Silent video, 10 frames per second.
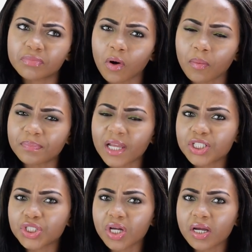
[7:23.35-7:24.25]

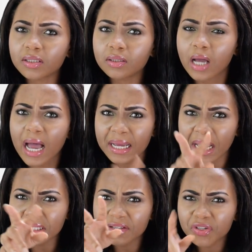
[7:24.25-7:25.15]
complexion,
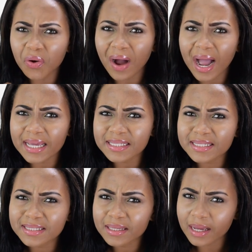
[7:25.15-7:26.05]
and even your
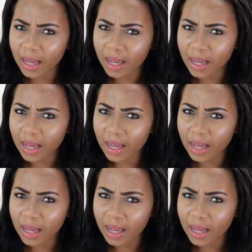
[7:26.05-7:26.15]
eyes.